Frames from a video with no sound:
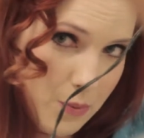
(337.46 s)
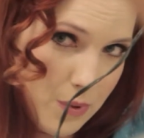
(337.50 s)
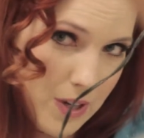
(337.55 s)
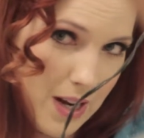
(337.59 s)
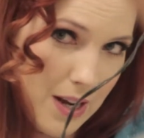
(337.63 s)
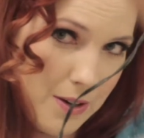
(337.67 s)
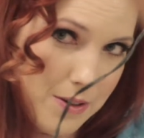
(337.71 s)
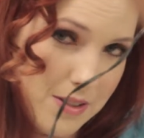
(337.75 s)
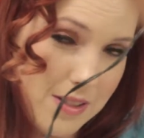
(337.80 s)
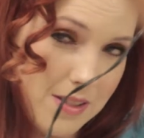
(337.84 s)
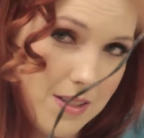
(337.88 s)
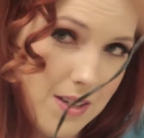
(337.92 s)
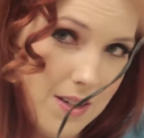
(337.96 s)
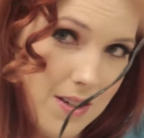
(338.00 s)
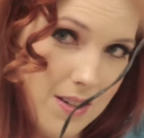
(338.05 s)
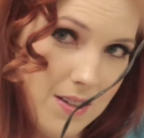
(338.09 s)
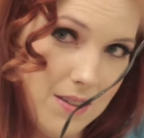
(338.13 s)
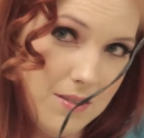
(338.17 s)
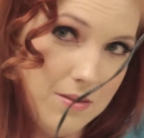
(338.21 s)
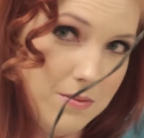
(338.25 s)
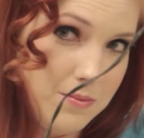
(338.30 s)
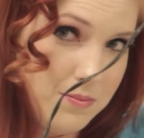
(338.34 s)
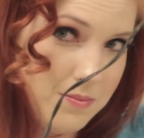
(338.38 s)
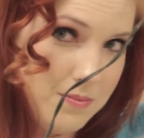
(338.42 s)
when I was
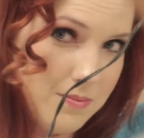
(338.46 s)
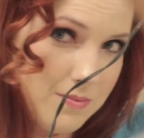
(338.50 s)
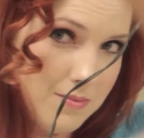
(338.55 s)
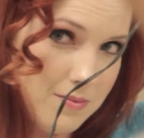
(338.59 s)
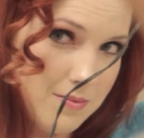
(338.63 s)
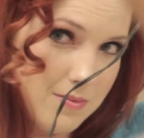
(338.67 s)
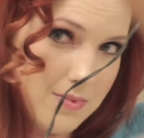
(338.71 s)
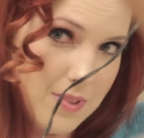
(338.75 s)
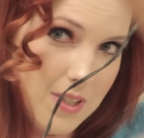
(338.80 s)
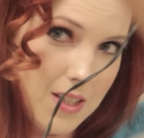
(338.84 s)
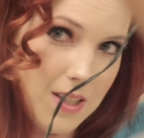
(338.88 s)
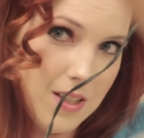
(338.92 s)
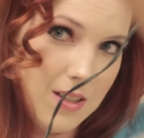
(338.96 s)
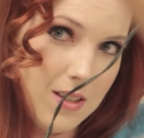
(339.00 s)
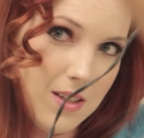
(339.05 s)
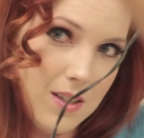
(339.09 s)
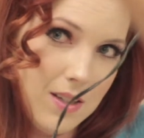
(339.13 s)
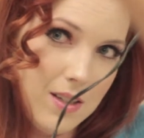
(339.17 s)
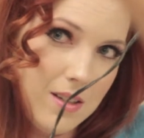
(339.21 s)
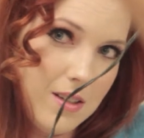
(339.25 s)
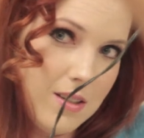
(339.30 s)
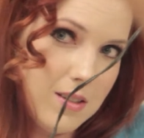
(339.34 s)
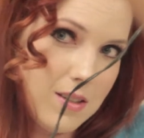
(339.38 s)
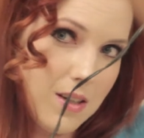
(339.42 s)
a
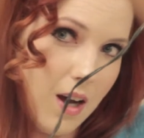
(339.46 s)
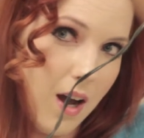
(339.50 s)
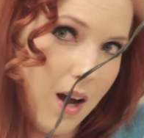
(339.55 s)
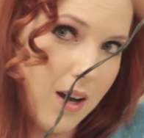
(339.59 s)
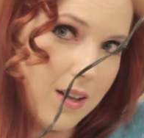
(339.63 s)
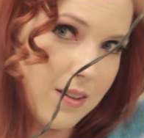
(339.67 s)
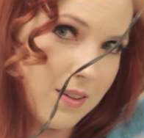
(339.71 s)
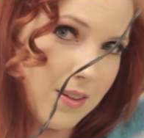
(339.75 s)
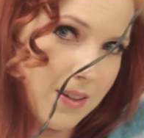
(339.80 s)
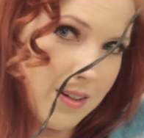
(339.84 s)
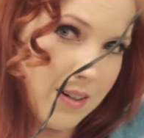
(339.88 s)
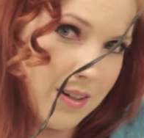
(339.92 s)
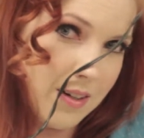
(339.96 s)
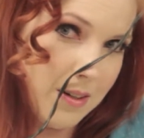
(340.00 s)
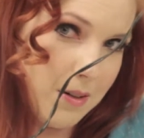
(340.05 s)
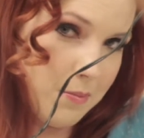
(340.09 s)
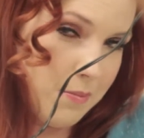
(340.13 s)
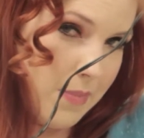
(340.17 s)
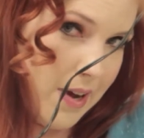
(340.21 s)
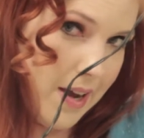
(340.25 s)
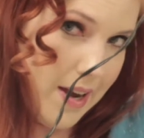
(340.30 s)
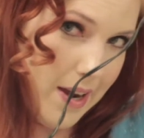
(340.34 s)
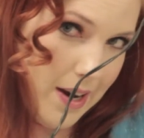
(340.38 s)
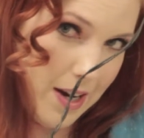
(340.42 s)

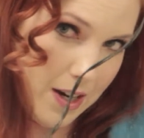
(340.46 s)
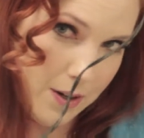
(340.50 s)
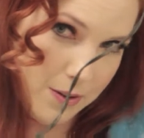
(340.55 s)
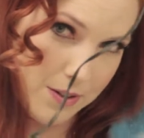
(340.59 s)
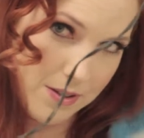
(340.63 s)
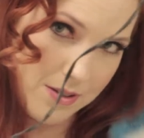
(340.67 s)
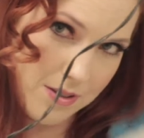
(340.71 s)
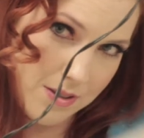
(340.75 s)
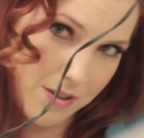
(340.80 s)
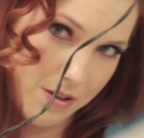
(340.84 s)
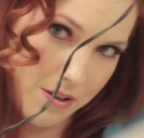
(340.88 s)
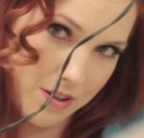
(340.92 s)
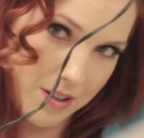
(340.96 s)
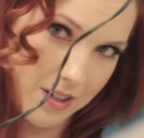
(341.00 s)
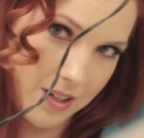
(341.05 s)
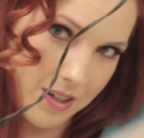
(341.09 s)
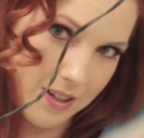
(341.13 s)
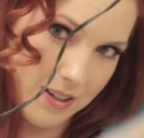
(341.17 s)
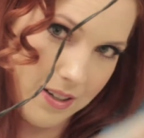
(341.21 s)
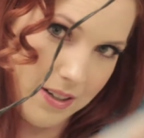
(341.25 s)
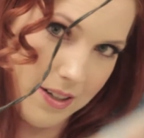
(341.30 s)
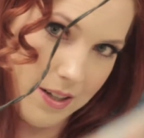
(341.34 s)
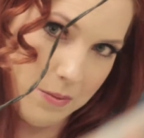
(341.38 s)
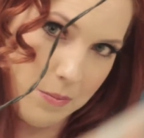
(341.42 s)
toddler, my hair was so
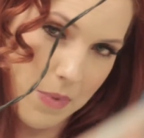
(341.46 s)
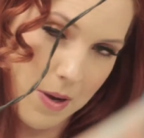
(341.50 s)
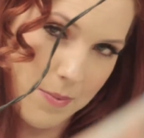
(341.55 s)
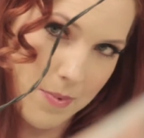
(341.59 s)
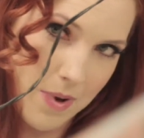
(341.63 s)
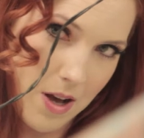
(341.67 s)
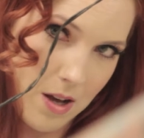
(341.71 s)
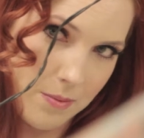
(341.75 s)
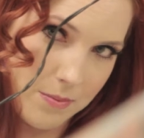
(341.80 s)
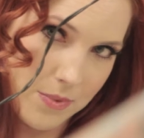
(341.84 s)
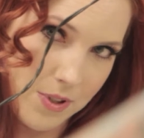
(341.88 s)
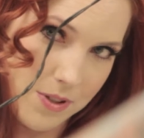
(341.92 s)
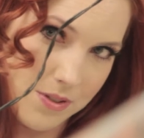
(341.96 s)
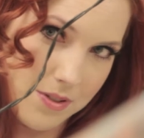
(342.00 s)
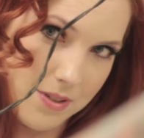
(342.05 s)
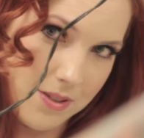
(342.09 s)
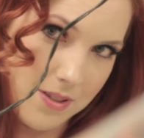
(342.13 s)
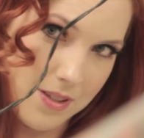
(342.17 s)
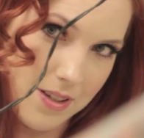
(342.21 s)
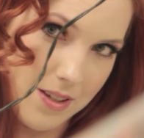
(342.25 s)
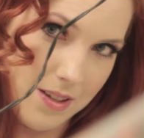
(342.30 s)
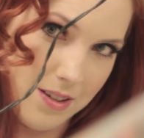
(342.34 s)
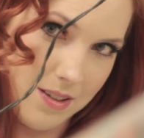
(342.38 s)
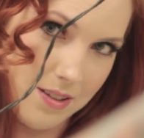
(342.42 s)
curly, and my mom
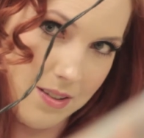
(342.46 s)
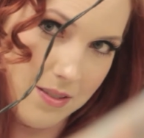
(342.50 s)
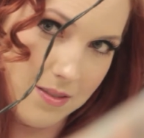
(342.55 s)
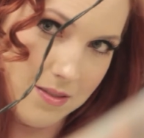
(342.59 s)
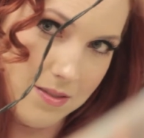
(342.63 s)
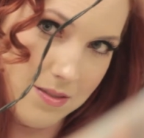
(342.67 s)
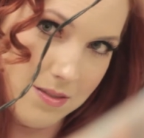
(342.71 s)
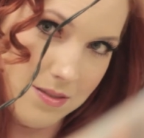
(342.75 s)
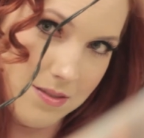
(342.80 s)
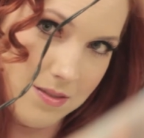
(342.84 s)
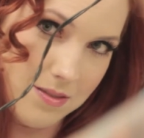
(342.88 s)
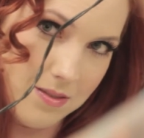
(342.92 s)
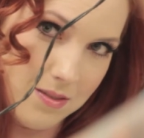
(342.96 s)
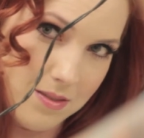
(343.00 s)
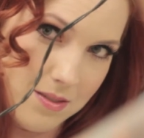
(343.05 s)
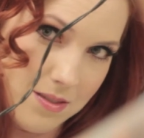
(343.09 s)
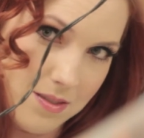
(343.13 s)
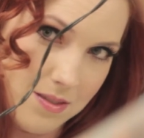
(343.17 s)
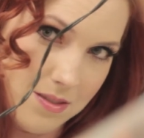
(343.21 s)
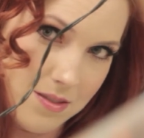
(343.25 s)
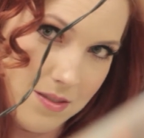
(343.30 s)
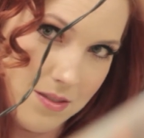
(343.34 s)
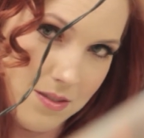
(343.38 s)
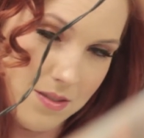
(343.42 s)
used to
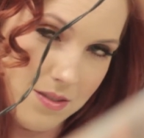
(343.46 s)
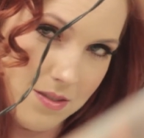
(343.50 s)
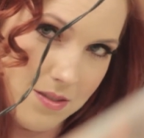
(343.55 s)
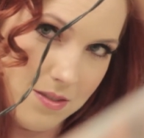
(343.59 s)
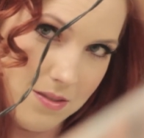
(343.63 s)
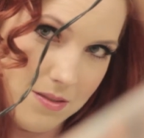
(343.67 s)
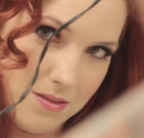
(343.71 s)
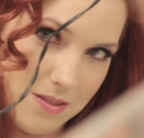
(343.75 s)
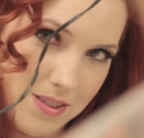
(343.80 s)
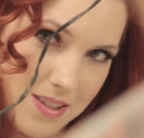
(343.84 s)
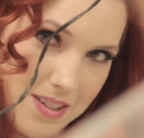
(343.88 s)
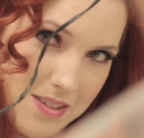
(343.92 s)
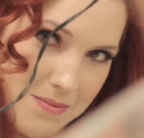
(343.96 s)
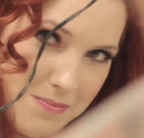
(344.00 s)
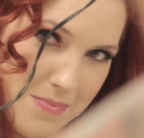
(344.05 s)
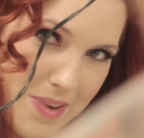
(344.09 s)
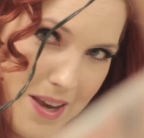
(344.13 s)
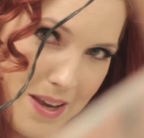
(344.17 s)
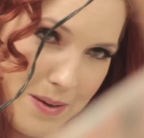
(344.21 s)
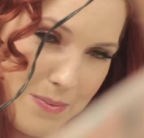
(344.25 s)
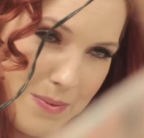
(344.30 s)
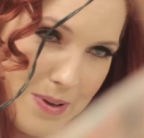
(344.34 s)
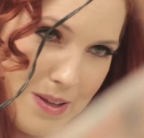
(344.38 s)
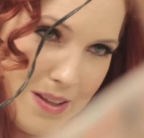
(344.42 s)

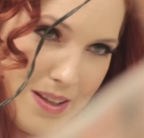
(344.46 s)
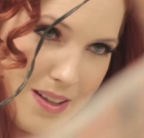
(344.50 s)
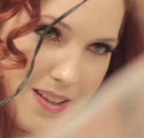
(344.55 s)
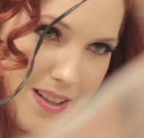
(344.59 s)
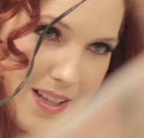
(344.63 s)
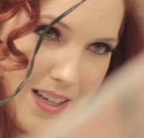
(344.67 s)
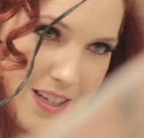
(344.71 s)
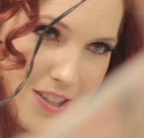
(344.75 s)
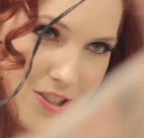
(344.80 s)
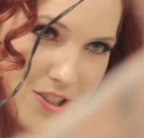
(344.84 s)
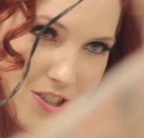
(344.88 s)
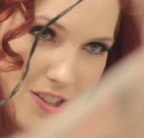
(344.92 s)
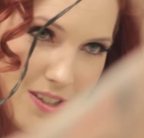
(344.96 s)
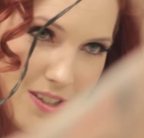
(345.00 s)
make me look like